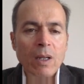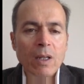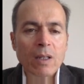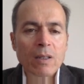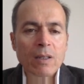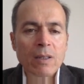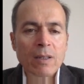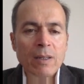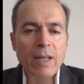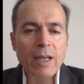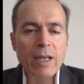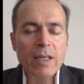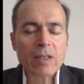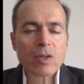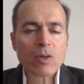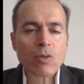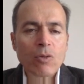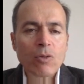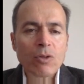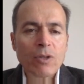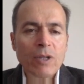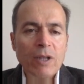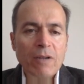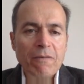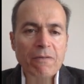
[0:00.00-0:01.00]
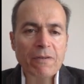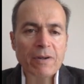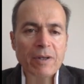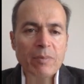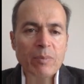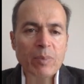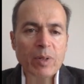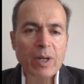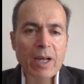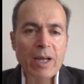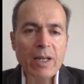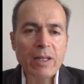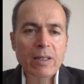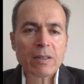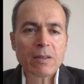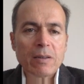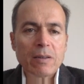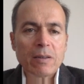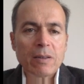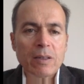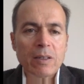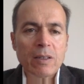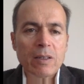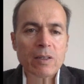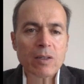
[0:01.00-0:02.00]
The next gluten-free bread
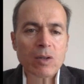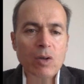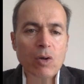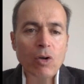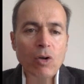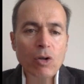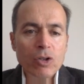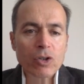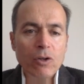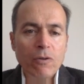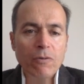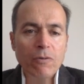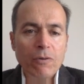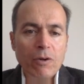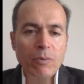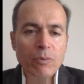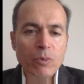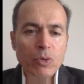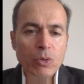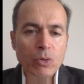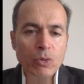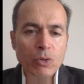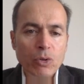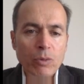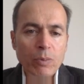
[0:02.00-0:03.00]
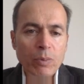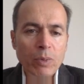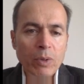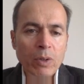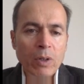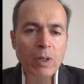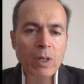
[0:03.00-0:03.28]
is also from YouTube.